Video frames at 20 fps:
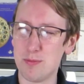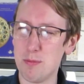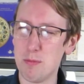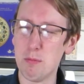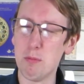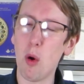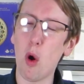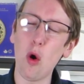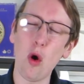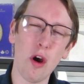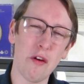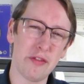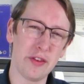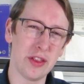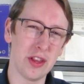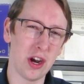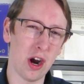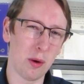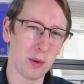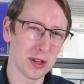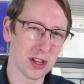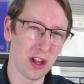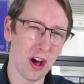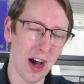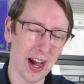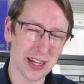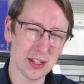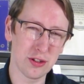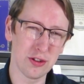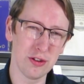more often than I would
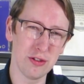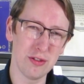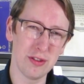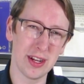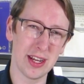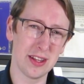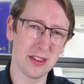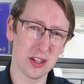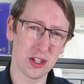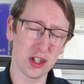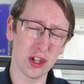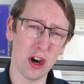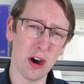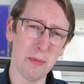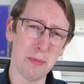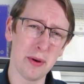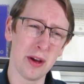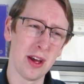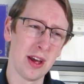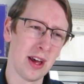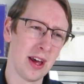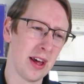like to in the shop.